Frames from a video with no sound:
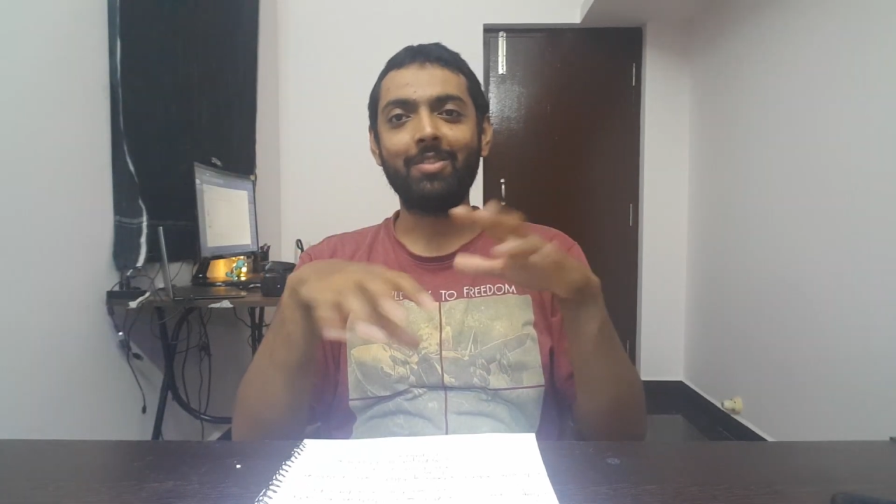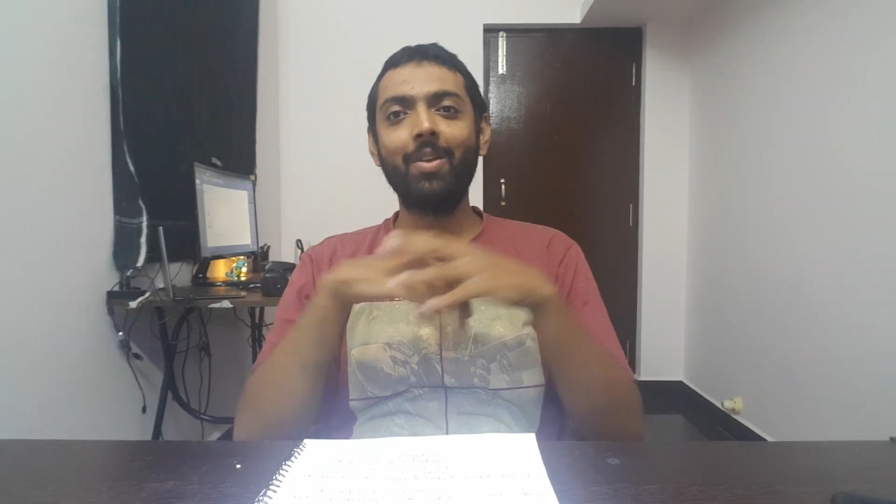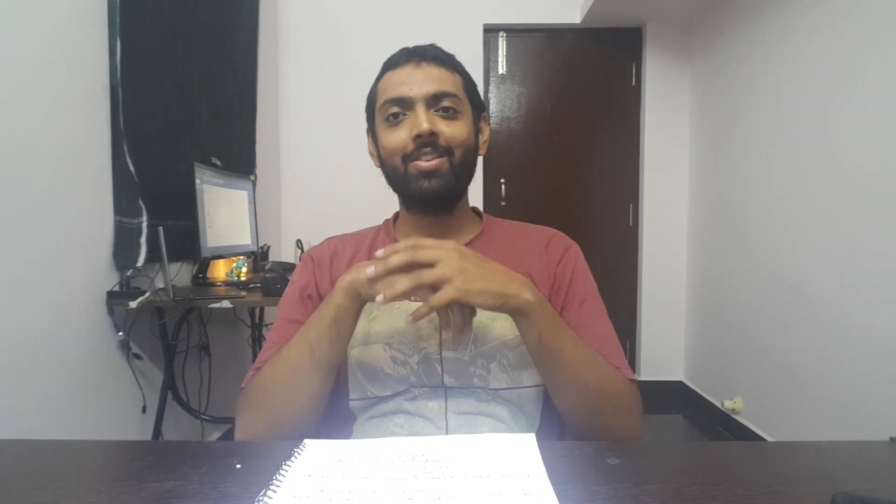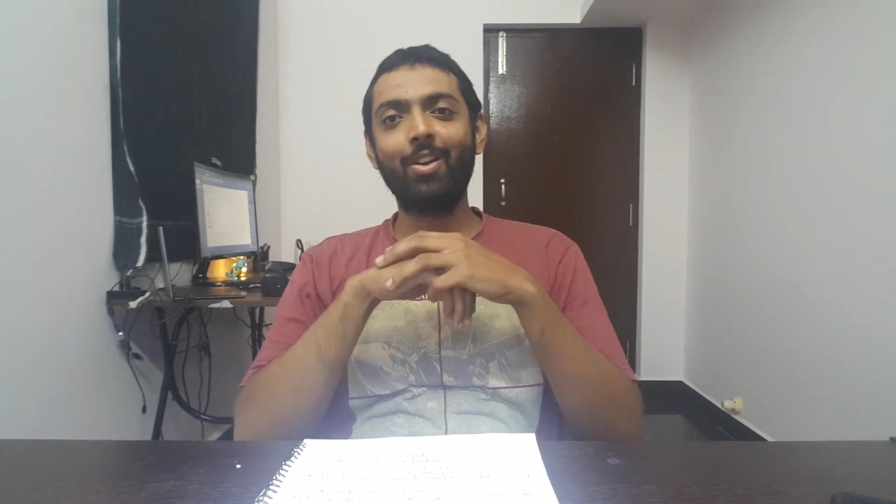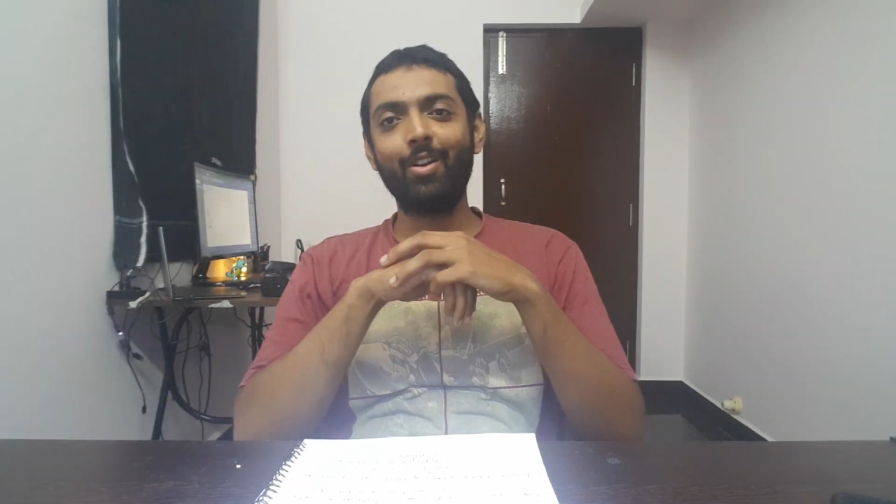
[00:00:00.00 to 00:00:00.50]

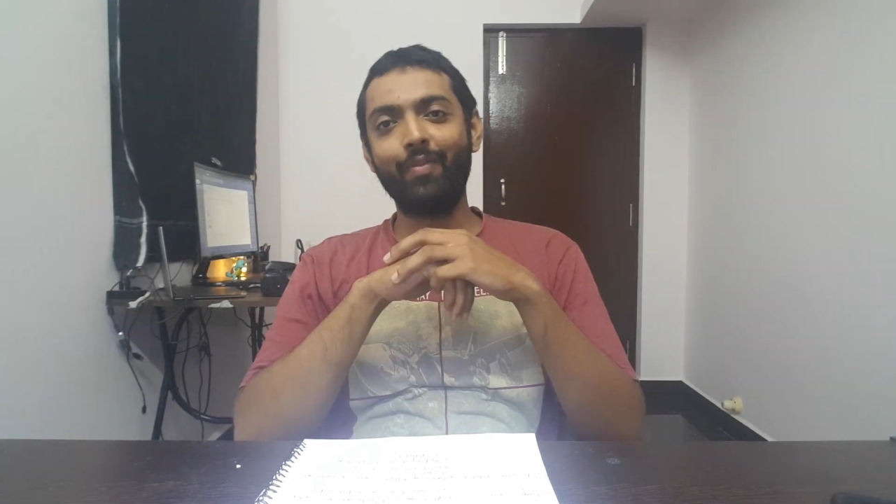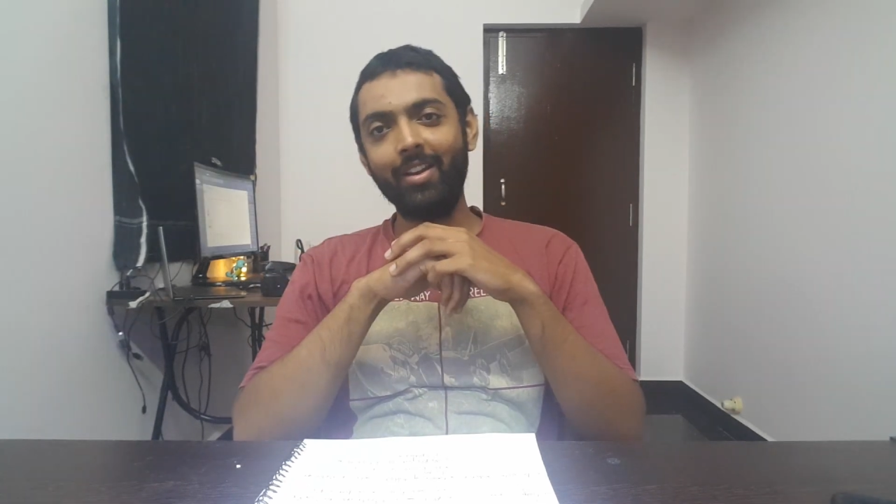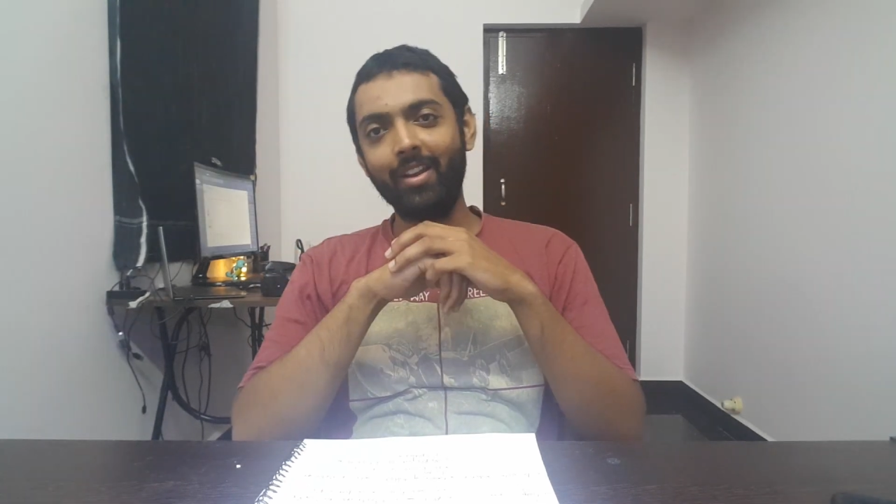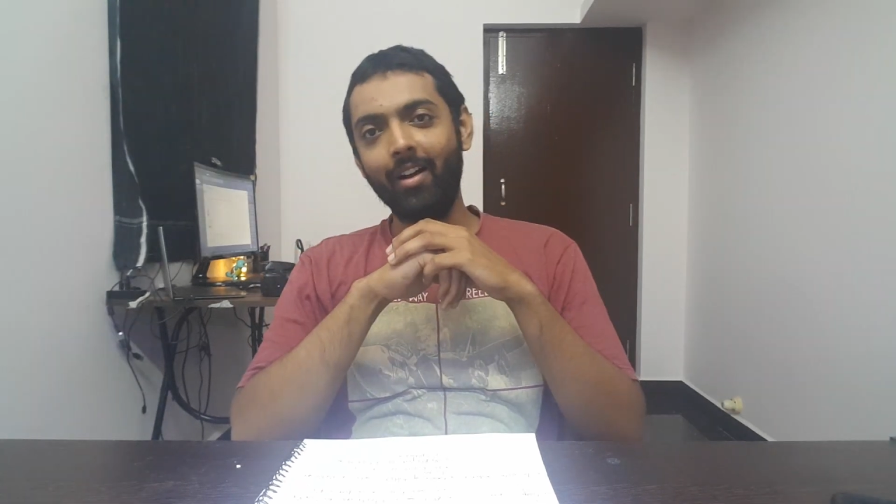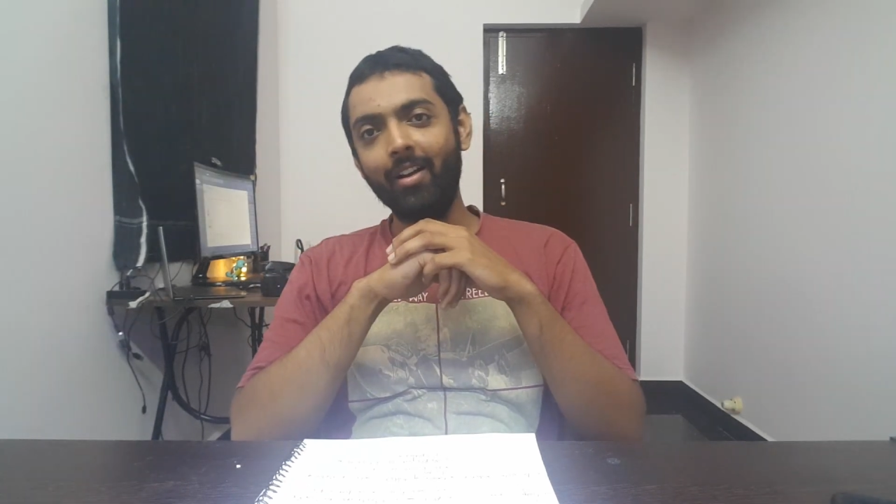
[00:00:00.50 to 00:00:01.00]
based out of
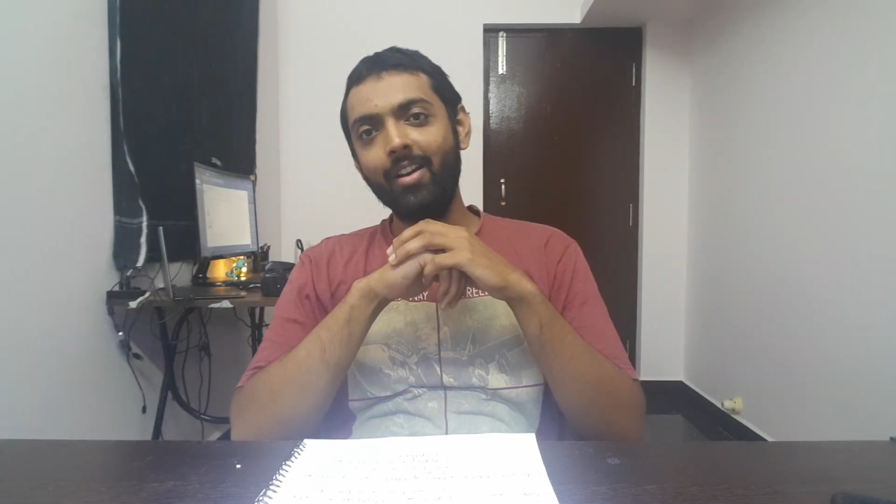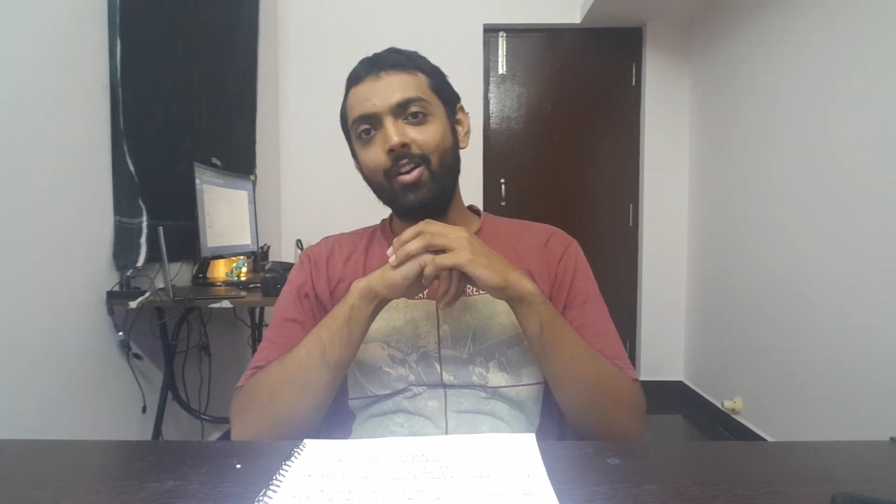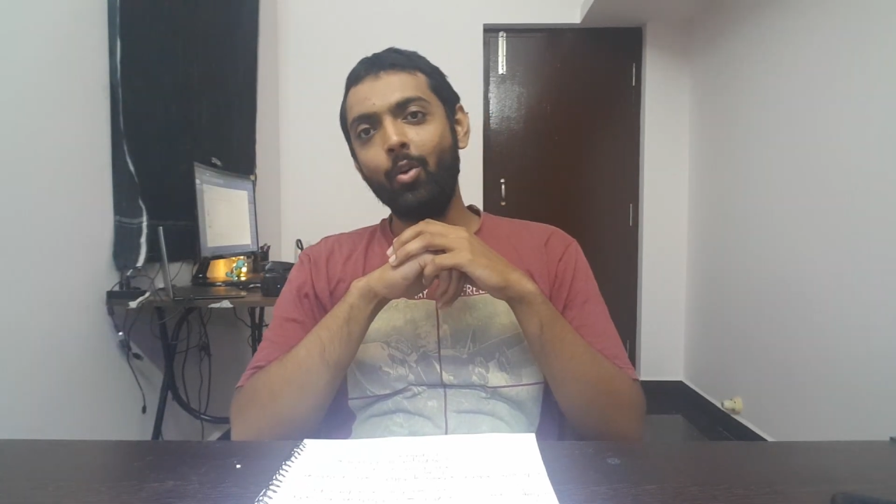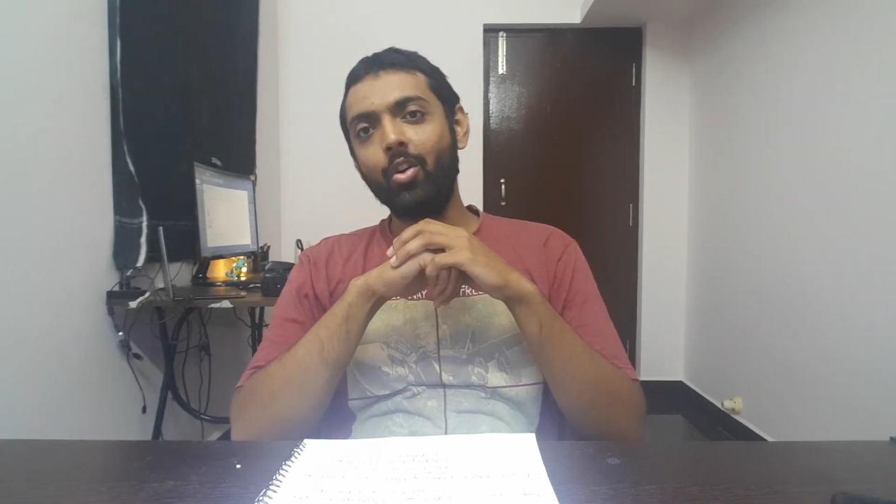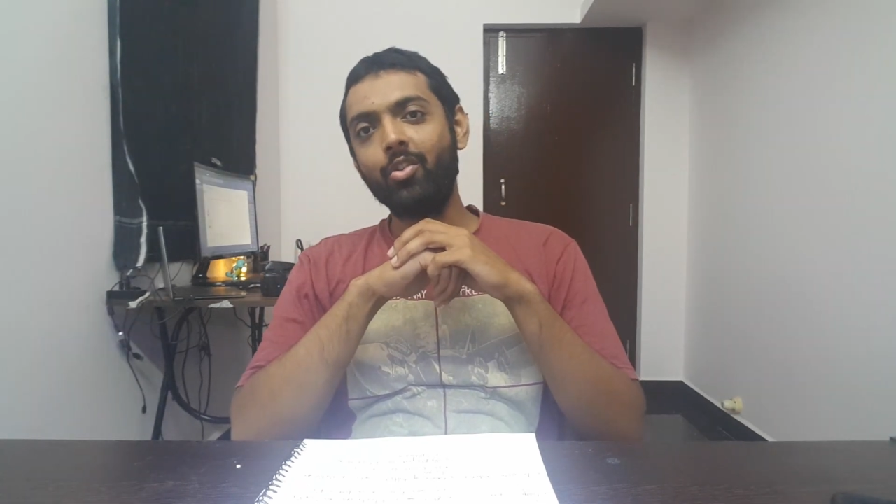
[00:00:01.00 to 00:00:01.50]
India
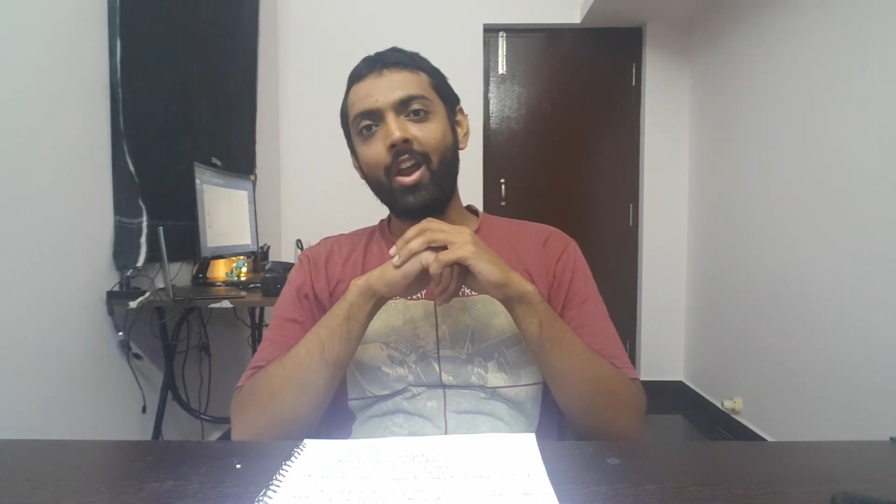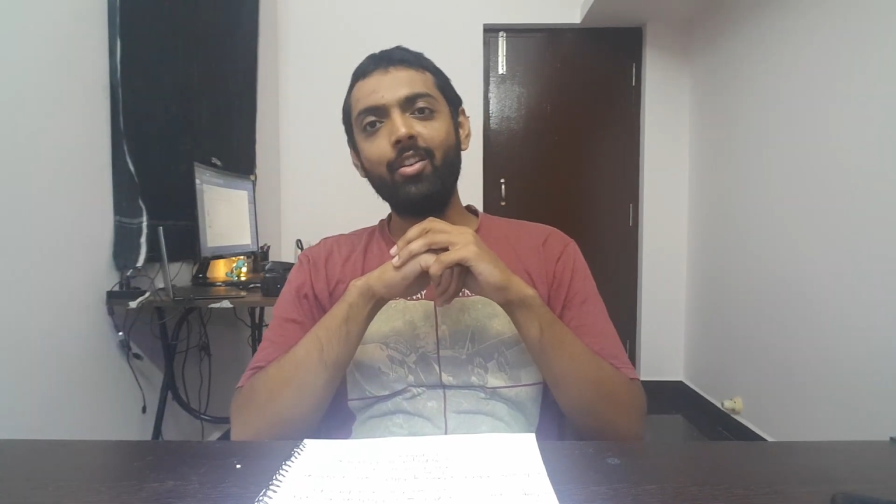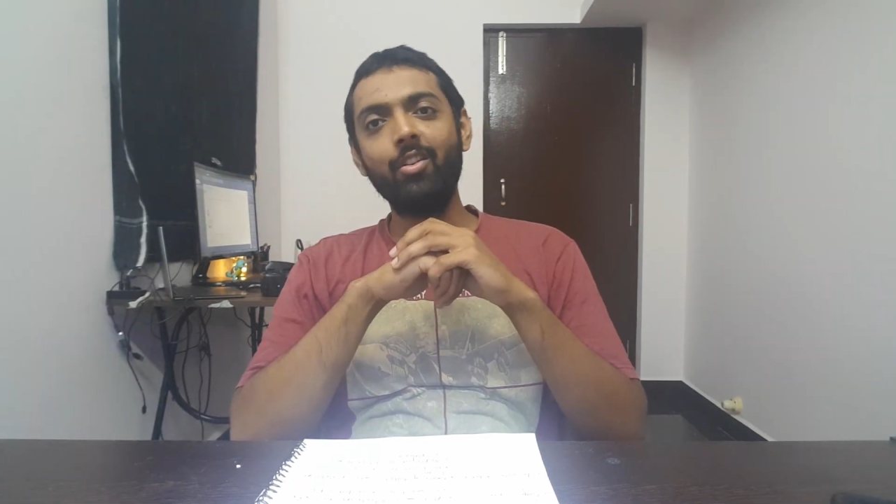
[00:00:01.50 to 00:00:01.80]
who are trying